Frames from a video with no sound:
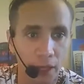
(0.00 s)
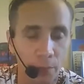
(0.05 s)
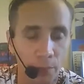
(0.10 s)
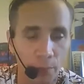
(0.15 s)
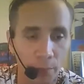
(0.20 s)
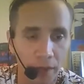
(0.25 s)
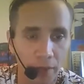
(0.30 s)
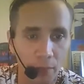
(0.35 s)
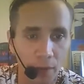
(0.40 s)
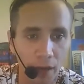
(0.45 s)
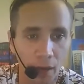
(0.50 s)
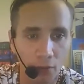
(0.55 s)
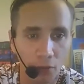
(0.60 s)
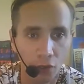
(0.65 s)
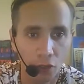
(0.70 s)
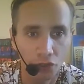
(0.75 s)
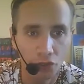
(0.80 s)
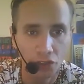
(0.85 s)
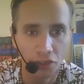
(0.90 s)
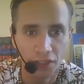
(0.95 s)
Meanwhile,
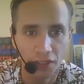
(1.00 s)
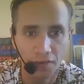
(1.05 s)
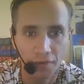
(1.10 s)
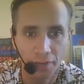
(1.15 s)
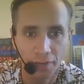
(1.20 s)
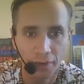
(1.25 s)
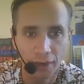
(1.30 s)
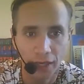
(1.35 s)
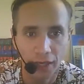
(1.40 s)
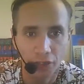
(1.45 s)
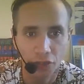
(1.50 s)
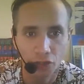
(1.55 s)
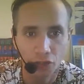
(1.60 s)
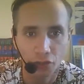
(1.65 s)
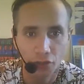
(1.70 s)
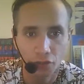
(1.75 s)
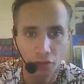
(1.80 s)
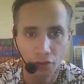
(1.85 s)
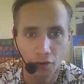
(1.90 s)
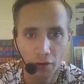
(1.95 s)
losses in fares during
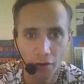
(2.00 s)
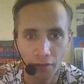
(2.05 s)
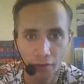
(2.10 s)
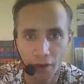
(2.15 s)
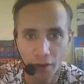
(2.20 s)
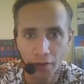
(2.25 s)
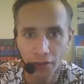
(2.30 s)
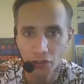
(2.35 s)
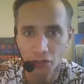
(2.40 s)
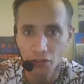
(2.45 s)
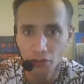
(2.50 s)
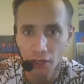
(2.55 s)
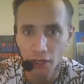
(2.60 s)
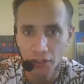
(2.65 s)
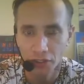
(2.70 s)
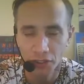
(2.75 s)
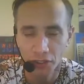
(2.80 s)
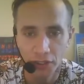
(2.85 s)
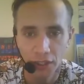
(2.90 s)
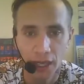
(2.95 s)
the coronavirus
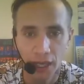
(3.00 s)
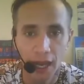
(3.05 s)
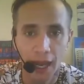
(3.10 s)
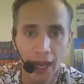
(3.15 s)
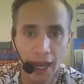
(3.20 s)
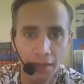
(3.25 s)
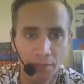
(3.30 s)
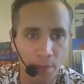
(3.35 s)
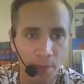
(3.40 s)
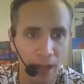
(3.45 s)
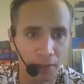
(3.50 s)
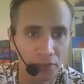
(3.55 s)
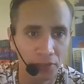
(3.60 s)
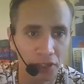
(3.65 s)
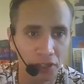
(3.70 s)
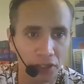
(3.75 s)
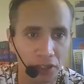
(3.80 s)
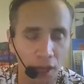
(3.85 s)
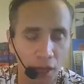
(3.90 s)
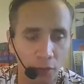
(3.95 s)
crisis has
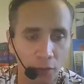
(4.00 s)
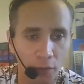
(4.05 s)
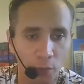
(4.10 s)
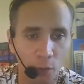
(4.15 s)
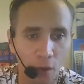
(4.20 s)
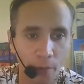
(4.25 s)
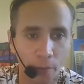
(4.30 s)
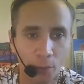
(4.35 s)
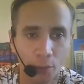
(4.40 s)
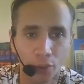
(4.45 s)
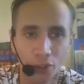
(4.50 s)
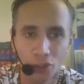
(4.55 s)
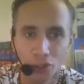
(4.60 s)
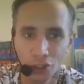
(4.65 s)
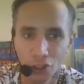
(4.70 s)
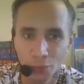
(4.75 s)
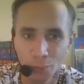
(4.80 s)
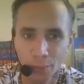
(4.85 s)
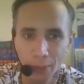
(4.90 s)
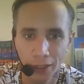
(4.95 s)
mounted to only
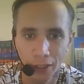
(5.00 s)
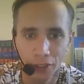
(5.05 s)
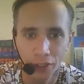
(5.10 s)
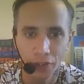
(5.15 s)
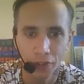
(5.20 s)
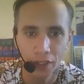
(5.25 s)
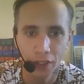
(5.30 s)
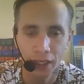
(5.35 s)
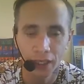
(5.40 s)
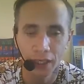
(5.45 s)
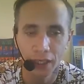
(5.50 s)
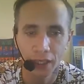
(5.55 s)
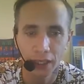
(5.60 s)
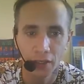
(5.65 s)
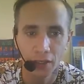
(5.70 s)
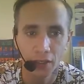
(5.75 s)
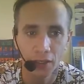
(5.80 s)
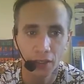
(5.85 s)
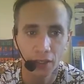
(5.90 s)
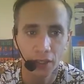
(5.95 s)
1.6 billion.
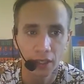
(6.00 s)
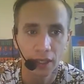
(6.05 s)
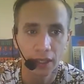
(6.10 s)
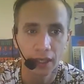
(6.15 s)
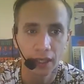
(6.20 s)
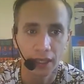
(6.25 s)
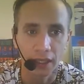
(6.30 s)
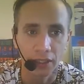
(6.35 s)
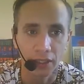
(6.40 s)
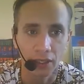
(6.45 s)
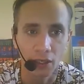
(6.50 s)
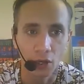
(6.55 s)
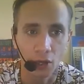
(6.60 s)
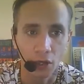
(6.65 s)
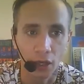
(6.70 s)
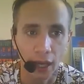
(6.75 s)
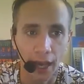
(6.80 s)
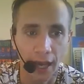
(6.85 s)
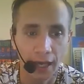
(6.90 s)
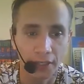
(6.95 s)
It
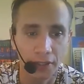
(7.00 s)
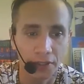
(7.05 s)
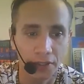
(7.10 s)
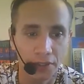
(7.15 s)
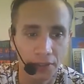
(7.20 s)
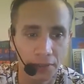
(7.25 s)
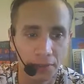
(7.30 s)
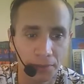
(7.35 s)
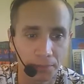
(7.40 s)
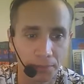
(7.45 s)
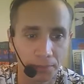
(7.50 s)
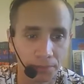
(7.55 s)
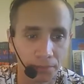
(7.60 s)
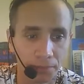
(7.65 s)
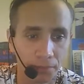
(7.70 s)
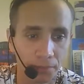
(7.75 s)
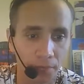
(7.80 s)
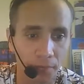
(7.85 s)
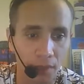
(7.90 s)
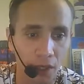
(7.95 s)
adds.
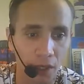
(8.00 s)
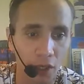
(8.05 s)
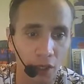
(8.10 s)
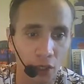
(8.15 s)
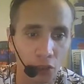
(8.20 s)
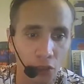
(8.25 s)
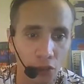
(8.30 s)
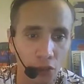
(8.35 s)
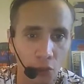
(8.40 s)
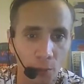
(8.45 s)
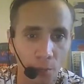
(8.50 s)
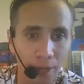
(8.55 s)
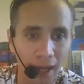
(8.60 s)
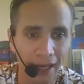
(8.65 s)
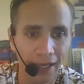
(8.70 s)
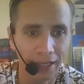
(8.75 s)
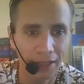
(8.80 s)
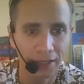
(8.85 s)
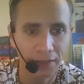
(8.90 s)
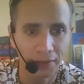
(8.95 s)
Sean
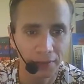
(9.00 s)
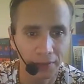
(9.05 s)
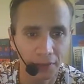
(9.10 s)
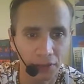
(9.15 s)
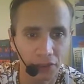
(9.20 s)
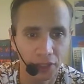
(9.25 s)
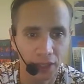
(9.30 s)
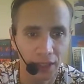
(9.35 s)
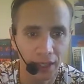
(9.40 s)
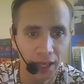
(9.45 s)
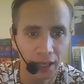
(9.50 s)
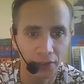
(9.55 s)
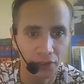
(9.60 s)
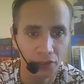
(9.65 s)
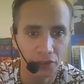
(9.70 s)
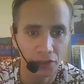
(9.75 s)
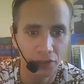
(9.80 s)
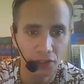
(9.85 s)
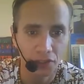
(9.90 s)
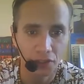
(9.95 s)
Bailey said
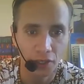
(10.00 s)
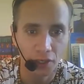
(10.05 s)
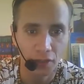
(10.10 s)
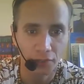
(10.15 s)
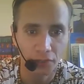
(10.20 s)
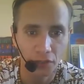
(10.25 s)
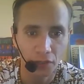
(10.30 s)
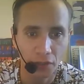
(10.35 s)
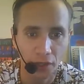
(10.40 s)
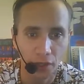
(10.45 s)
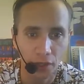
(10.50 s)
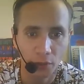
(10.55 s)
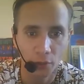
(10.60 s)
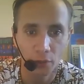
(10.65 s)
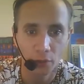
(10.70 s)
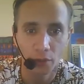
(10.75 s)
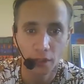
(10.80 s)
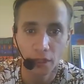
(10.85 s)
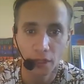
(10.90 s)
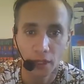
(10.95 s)
Londoners deserve to
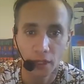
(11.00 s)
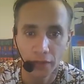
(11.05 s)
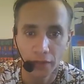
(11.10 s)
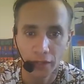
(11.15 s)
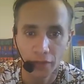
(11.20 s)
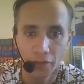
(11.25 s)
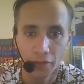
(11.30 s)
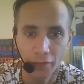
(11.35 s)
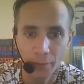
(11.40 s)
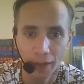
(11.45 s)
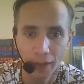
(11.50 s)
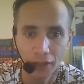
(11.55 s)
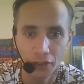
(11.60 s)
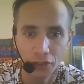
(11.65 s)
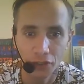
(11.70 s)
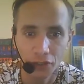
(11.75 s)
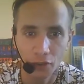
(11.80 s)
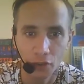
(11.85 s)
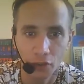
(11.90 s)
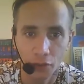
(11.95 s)
know the
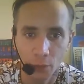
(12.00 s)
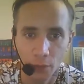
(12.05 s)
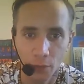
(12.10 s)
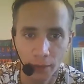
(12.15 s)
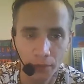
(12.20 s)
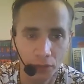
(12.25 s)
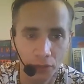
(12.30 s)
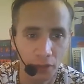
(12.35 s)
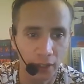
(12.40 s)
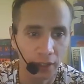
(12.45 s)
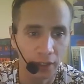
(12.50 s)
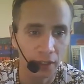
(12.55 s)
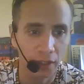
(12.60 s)
information on the website.